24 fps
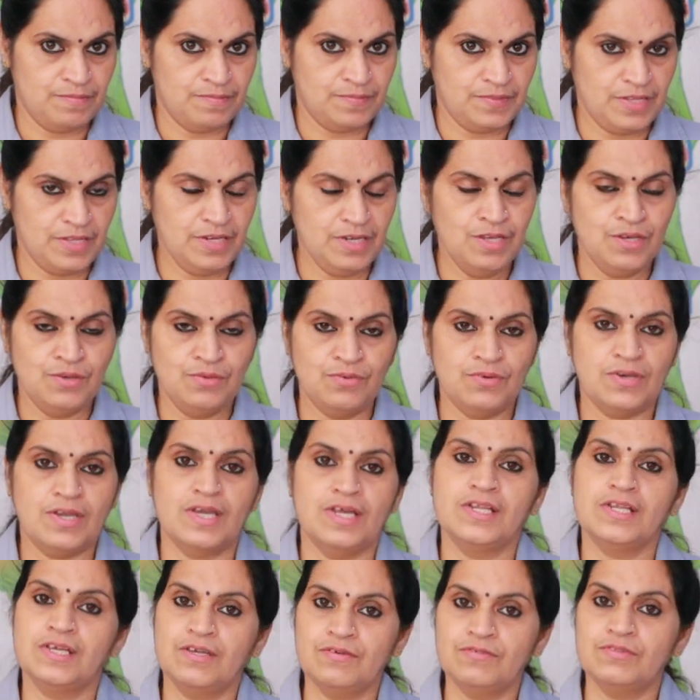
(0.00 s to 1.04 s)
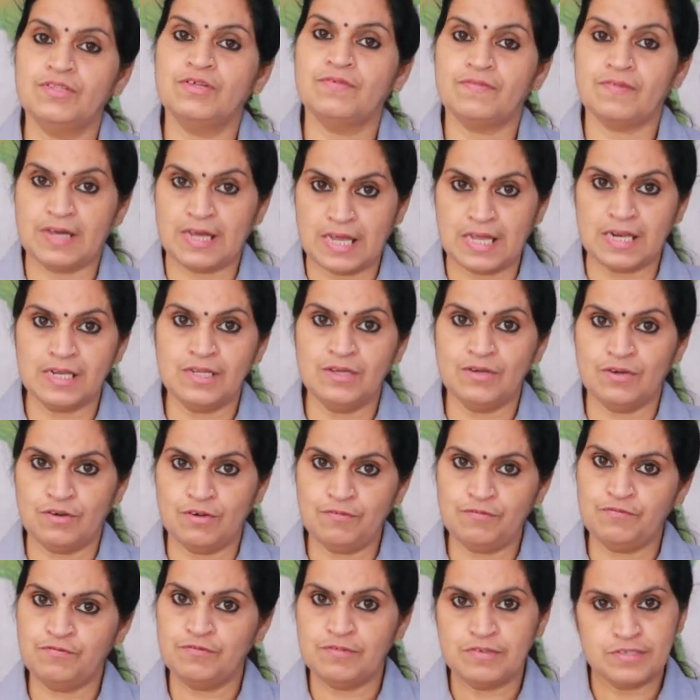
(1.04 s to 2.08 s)
Then you can give the value
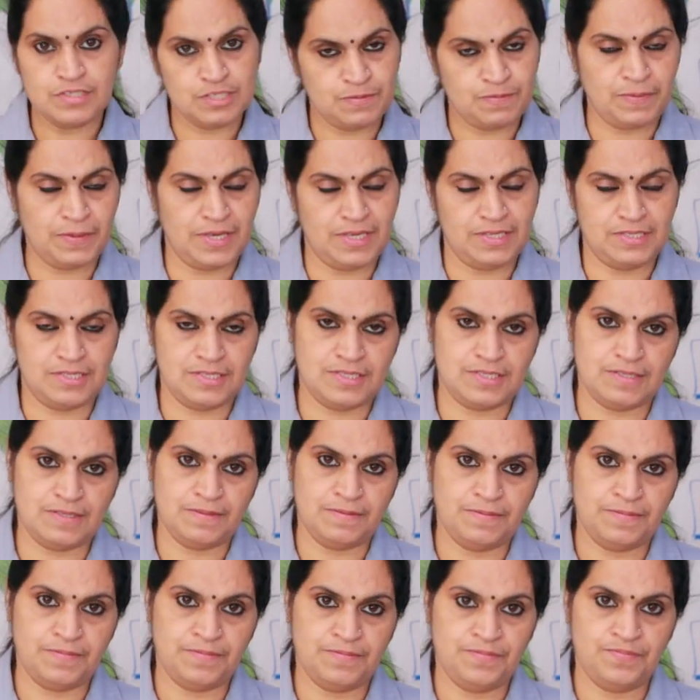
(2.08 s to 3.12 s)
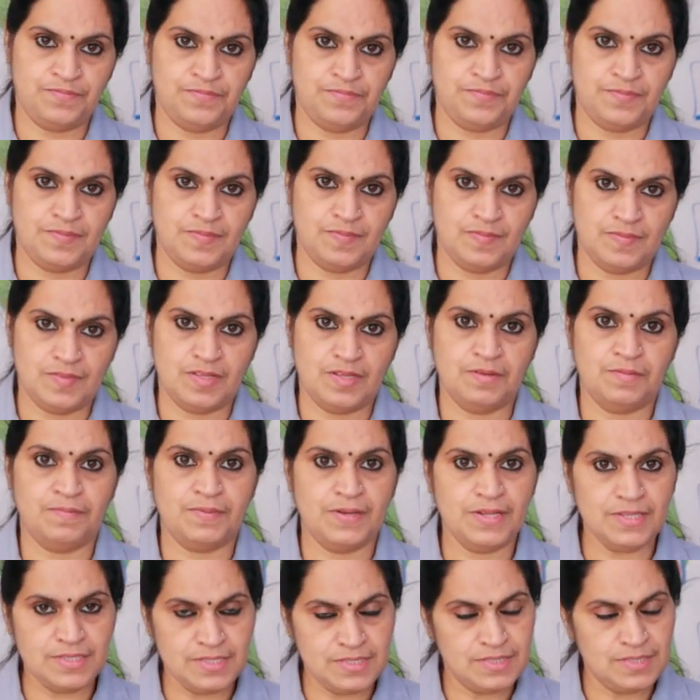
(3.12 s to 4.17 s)
of space. Then
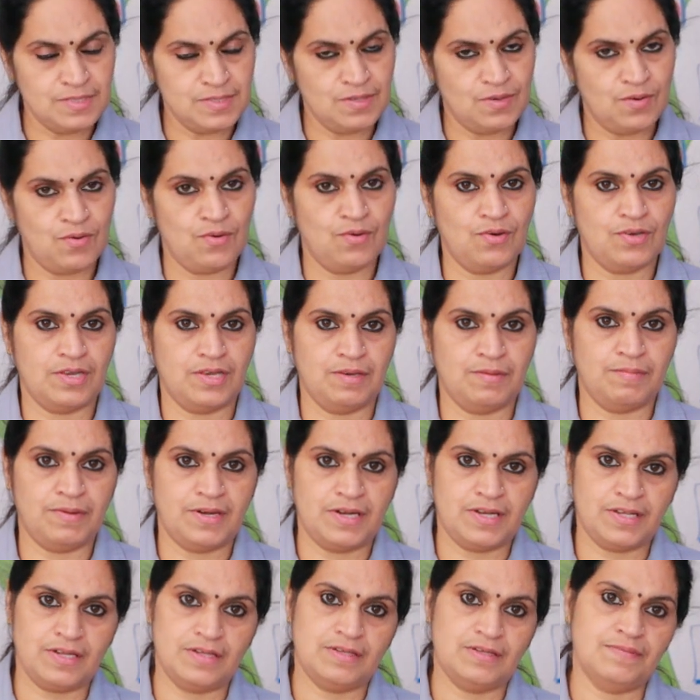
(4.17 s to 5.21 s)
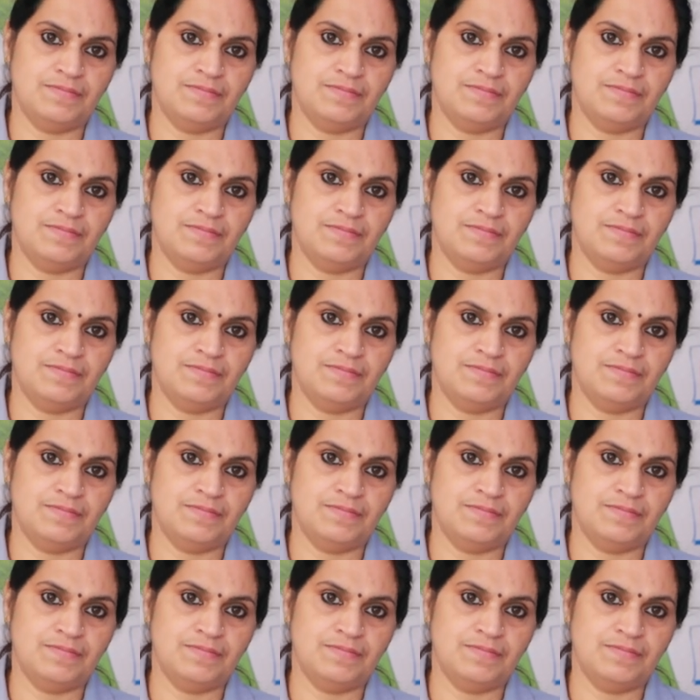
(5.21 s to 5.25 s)
press OK button.